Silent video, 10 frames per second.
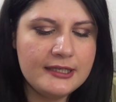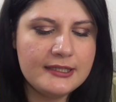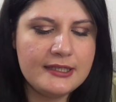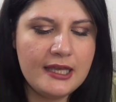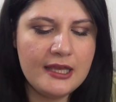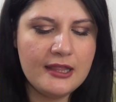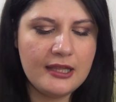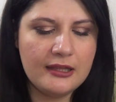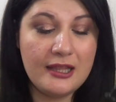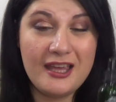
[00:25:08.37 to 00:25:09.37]
say
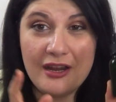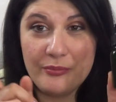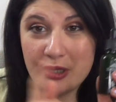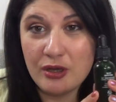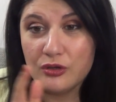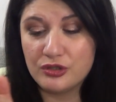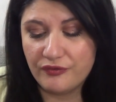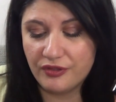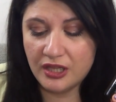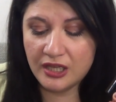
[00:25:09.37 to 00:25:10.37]
that they are because
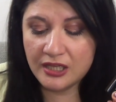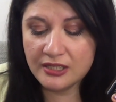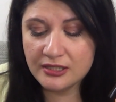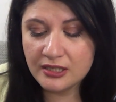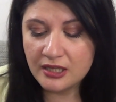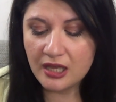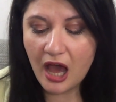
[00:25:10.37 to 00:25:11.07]
of this.